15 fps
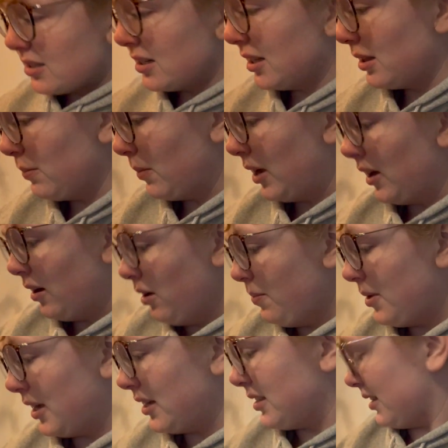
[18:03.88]
in the mail
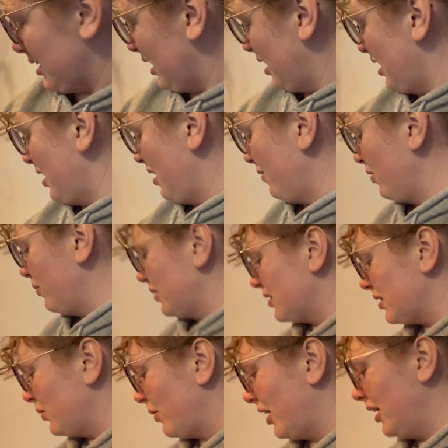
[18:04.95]
because every once
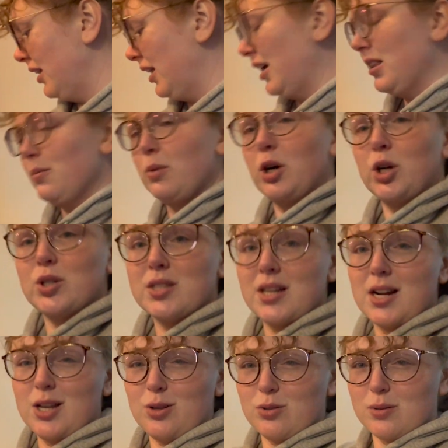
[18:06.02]
in a while, like the markers that I
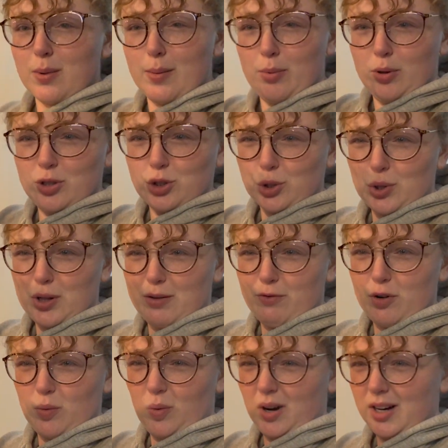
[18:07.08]
use in my bullet journal and
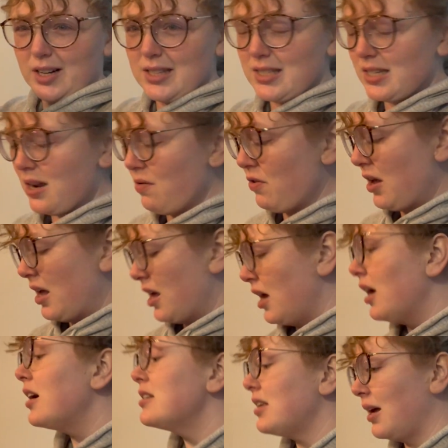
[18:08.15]
for work and stuff,
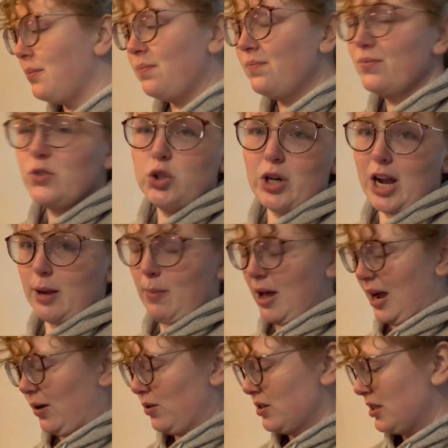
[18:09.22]
because I track my
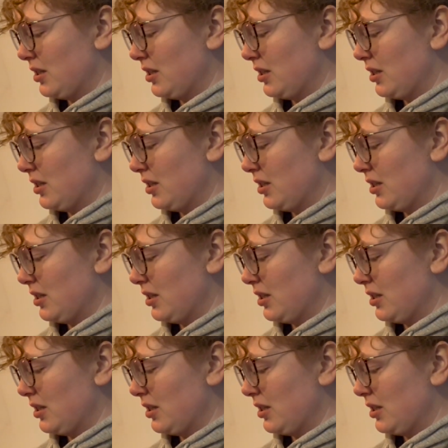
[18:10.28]
hours and